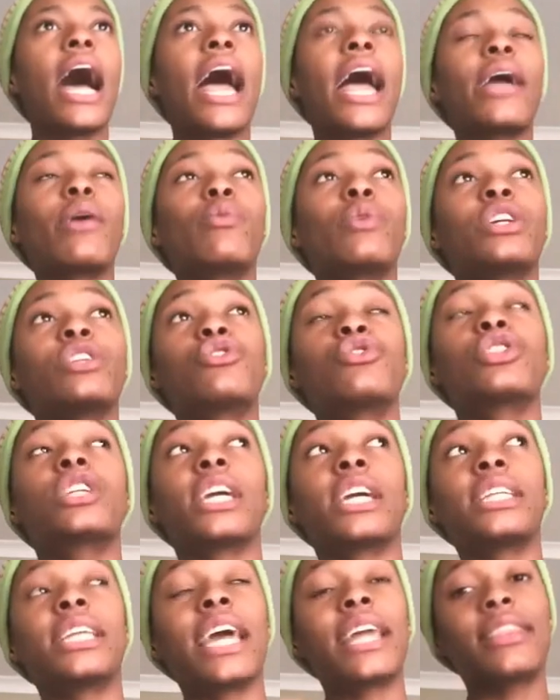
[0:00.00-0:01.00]
I went to
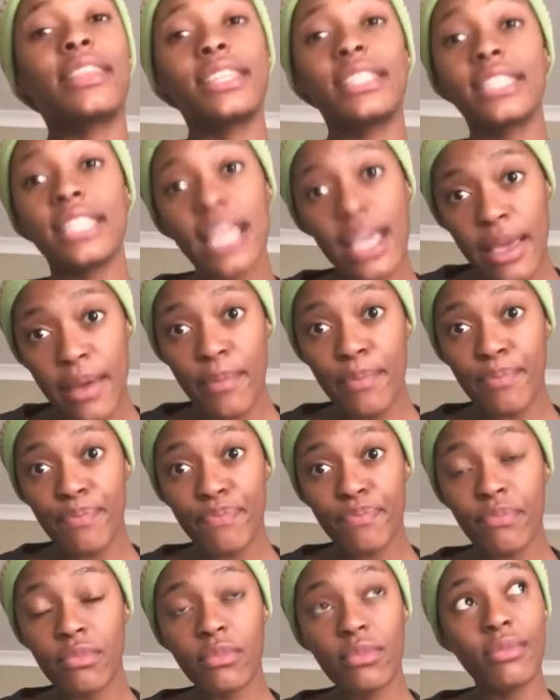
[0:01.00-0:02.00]
get at the
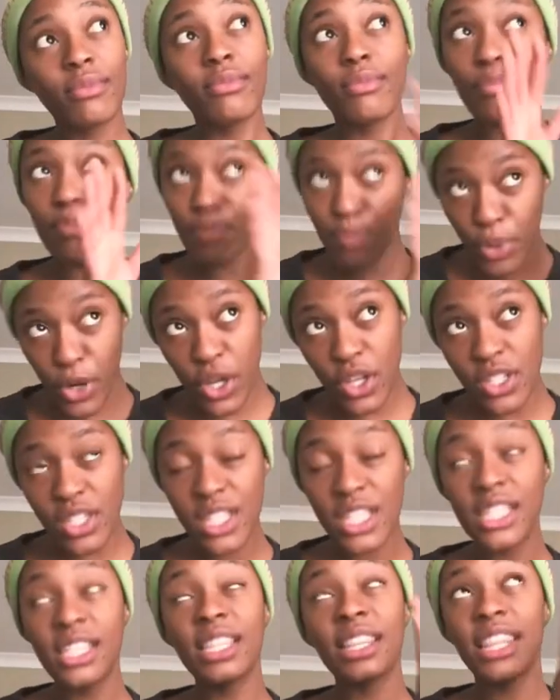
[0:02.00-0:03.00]
same
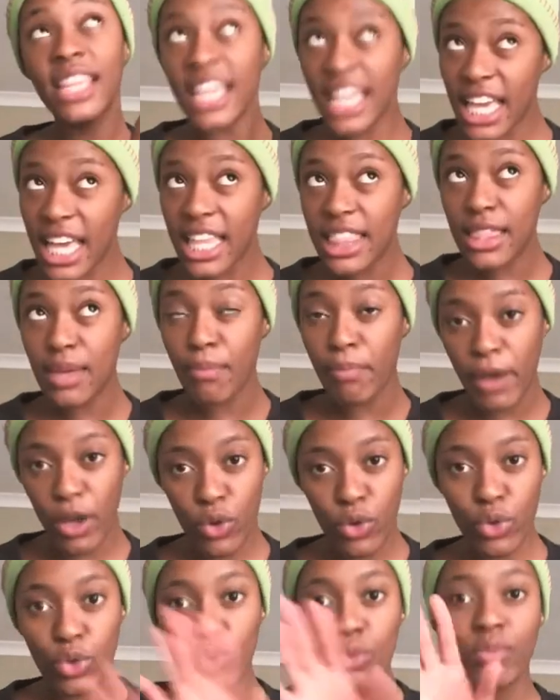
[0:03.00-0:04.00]
person there at the
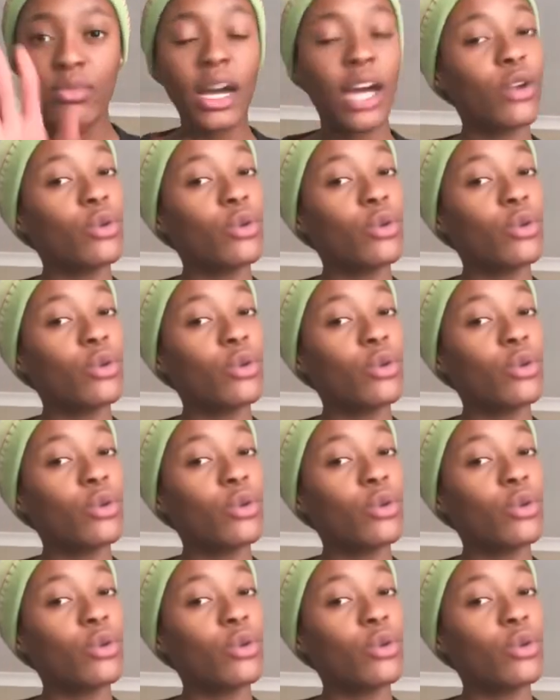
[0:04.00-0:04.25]
back room.